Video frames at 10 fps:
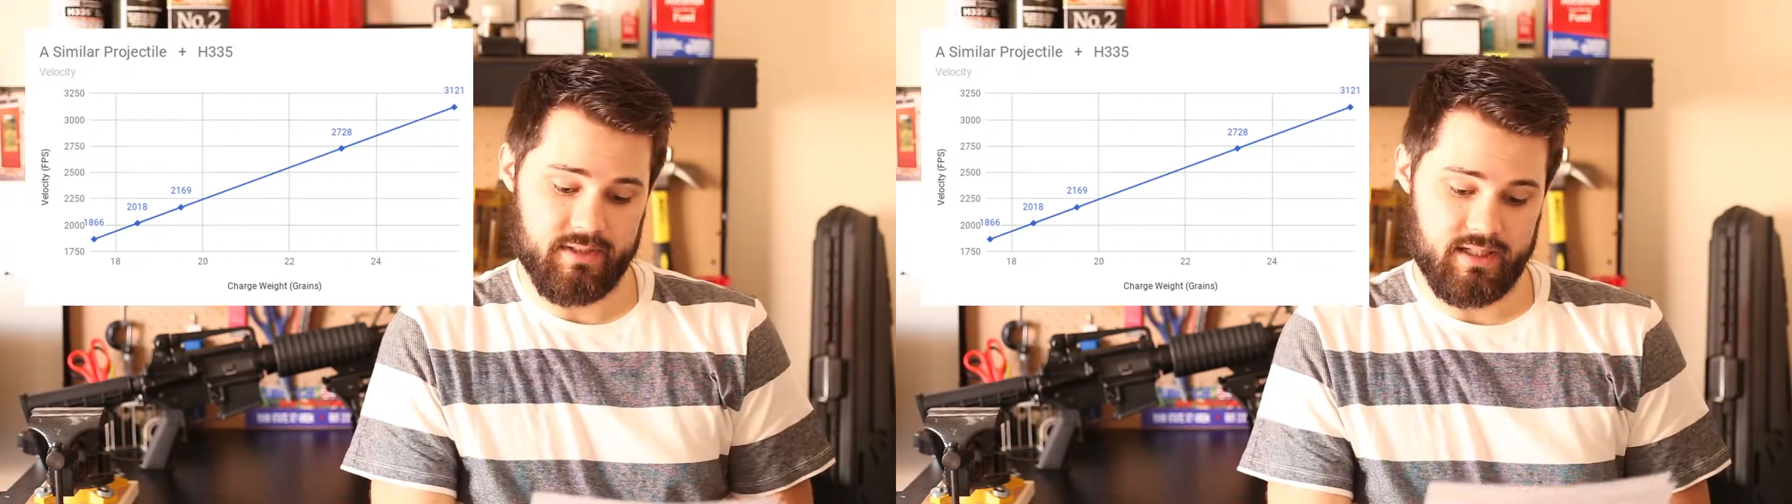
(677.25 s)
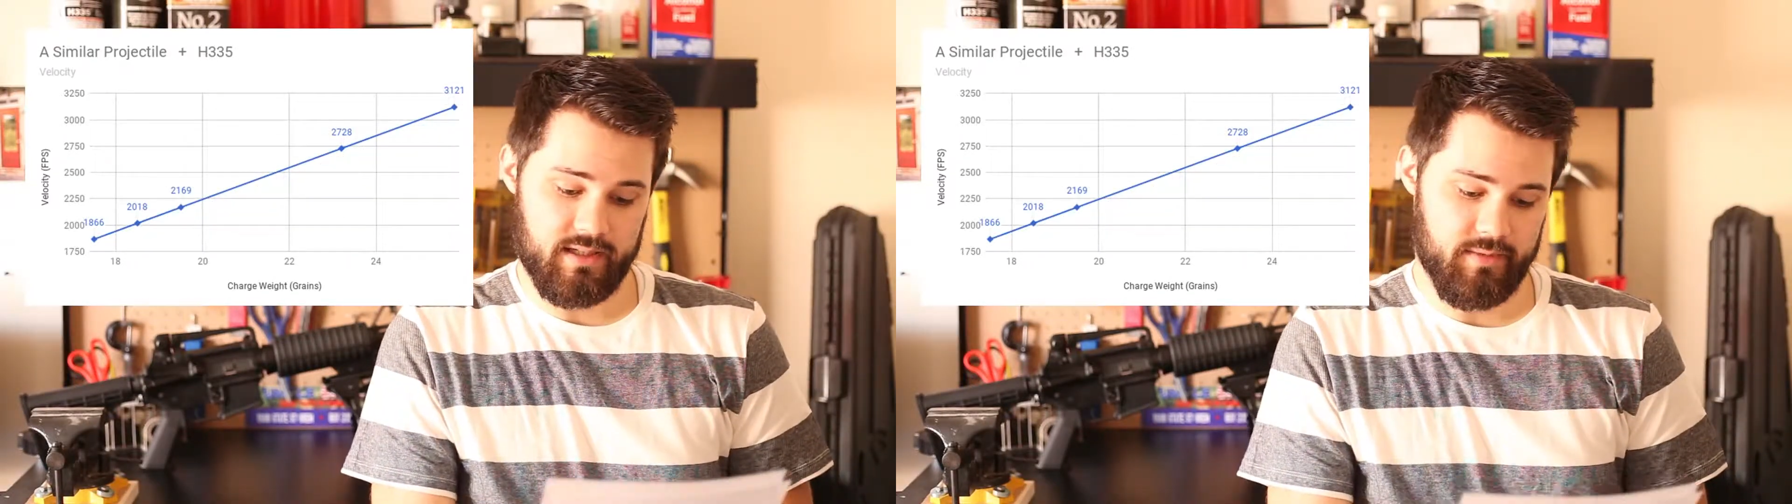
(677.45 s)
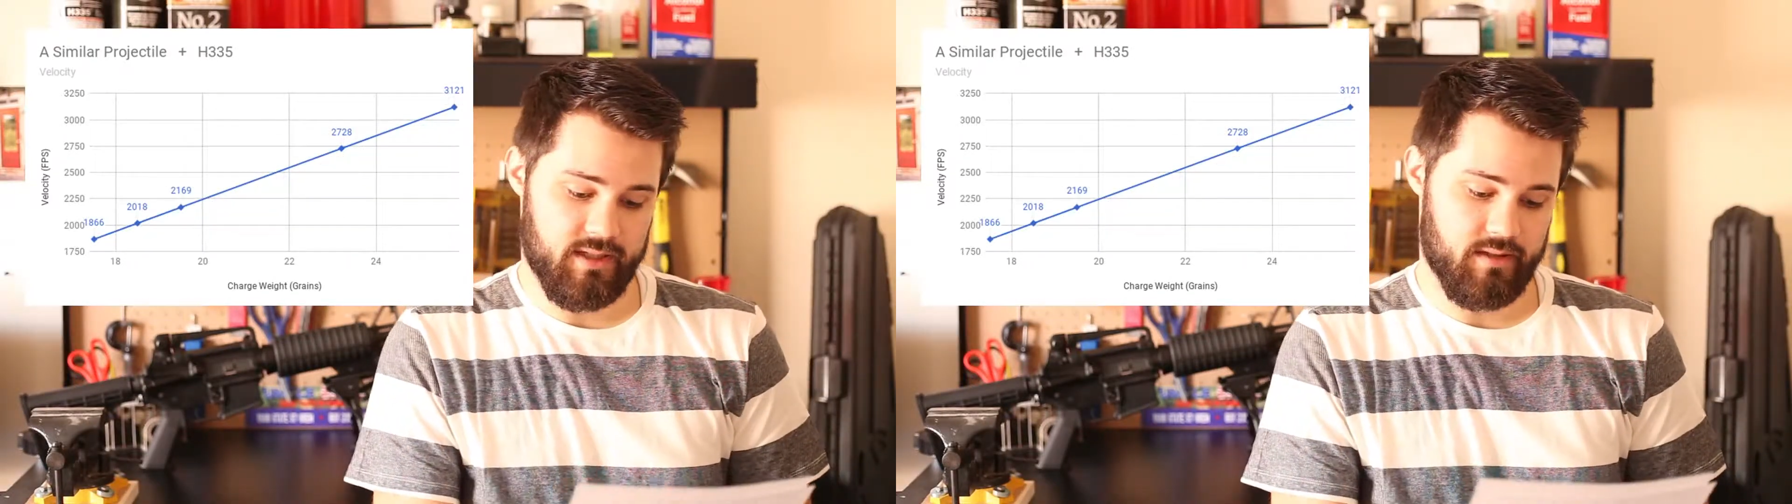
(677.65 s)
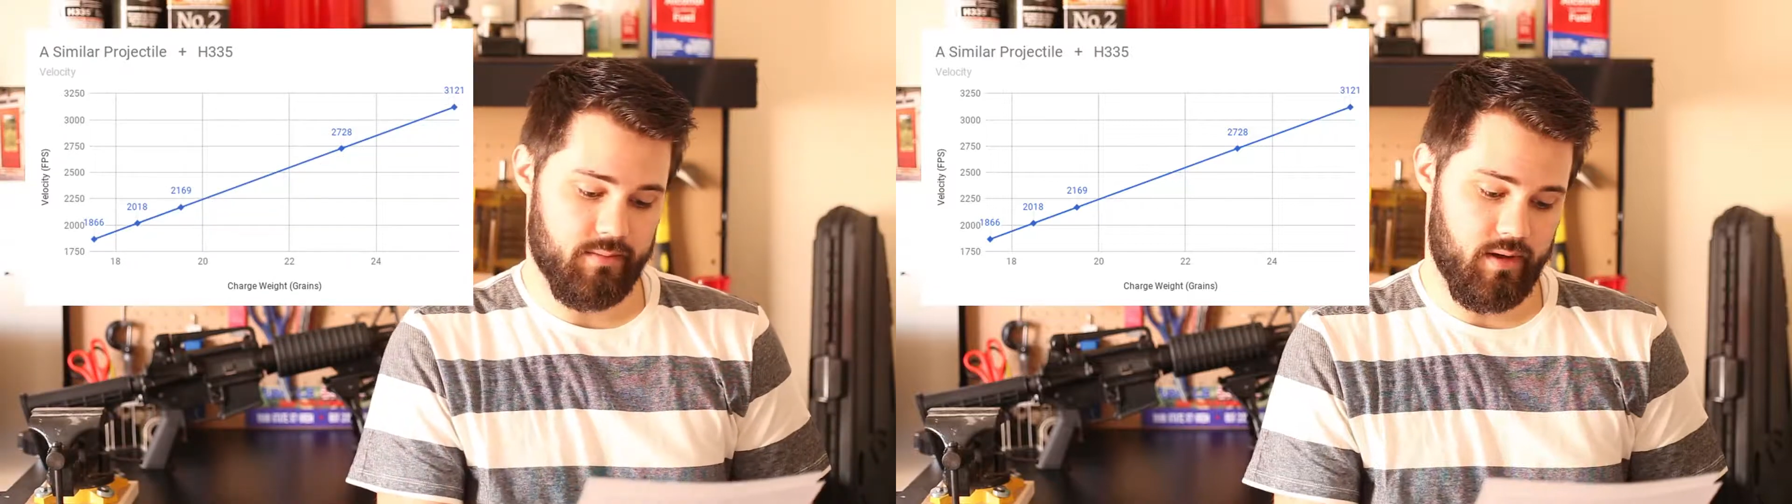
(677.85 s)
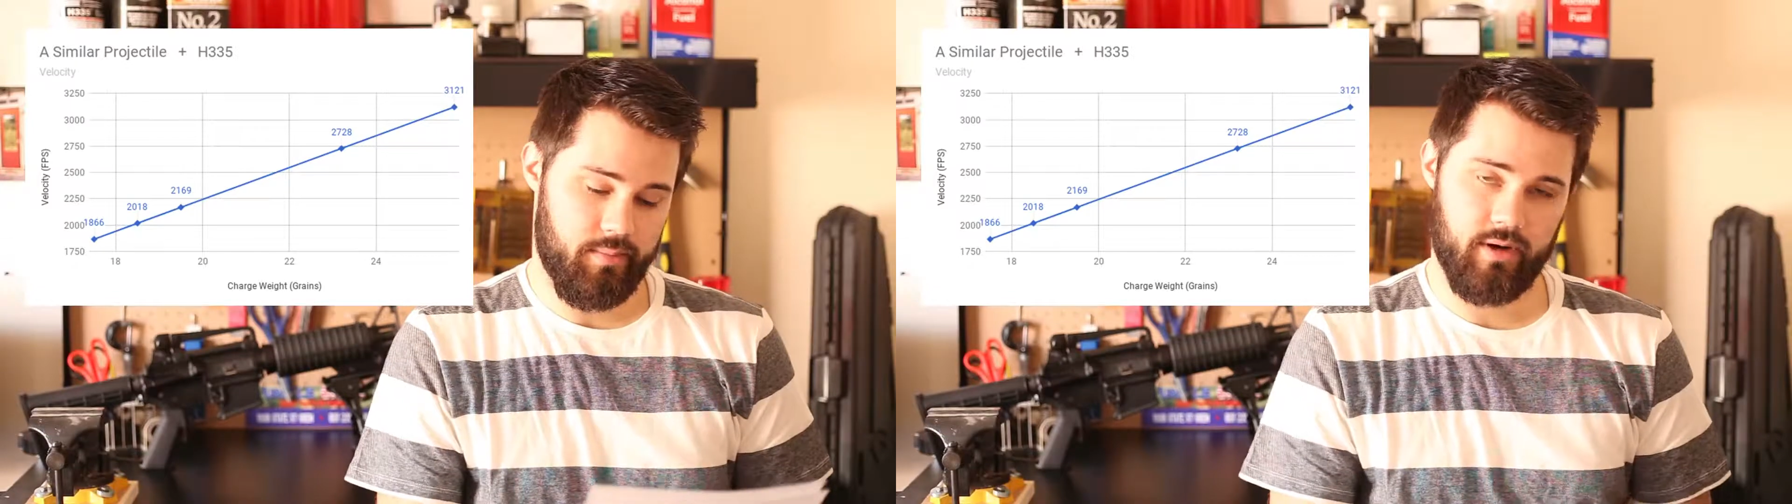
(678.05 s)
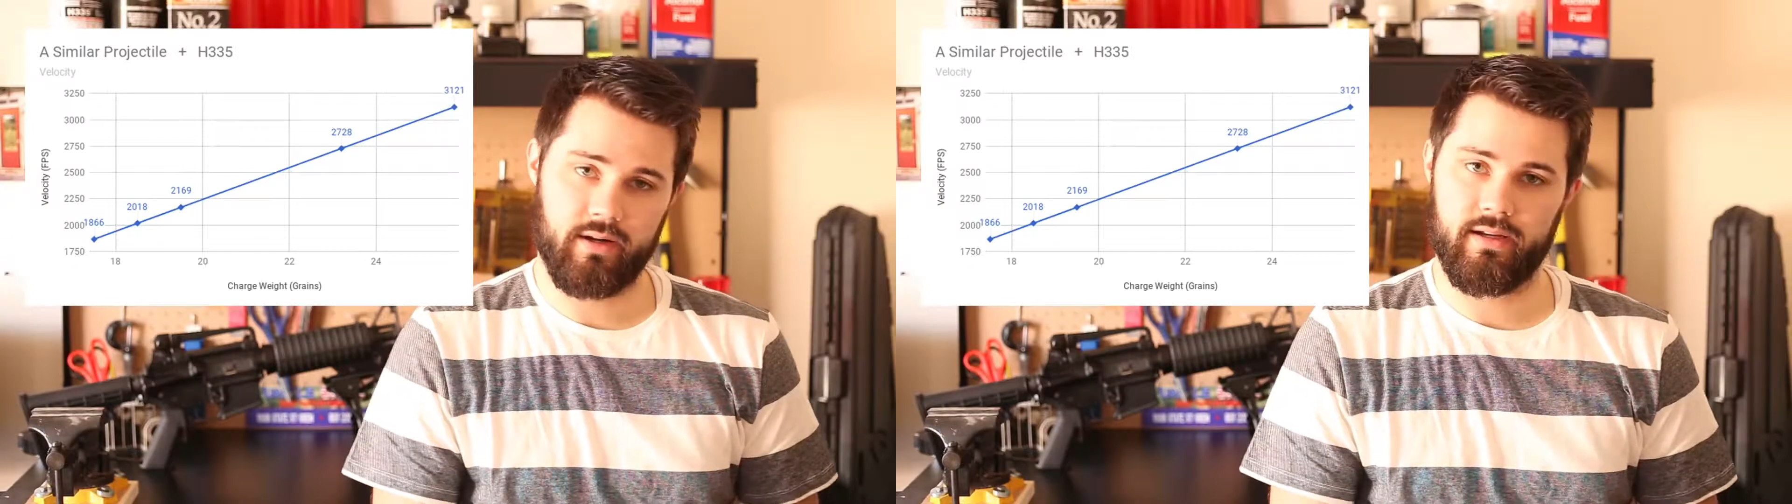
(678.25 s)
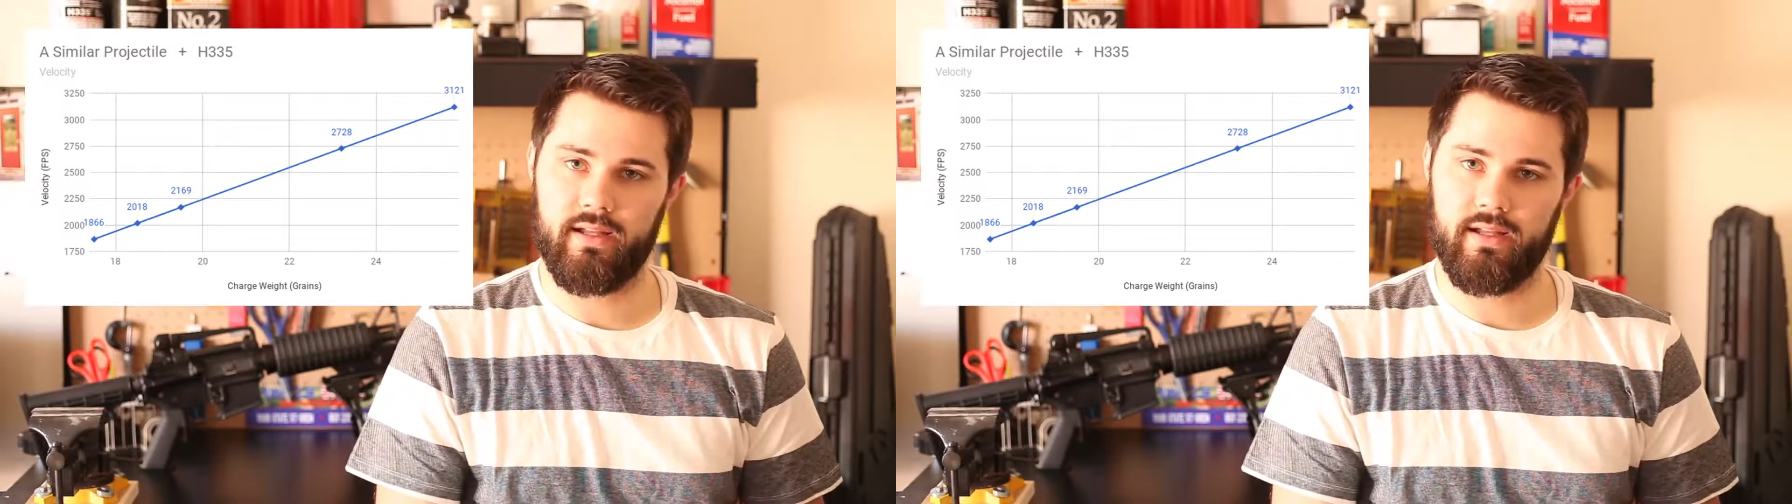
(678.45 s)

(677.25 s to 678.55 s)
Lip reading: it's getting me into the ballpark.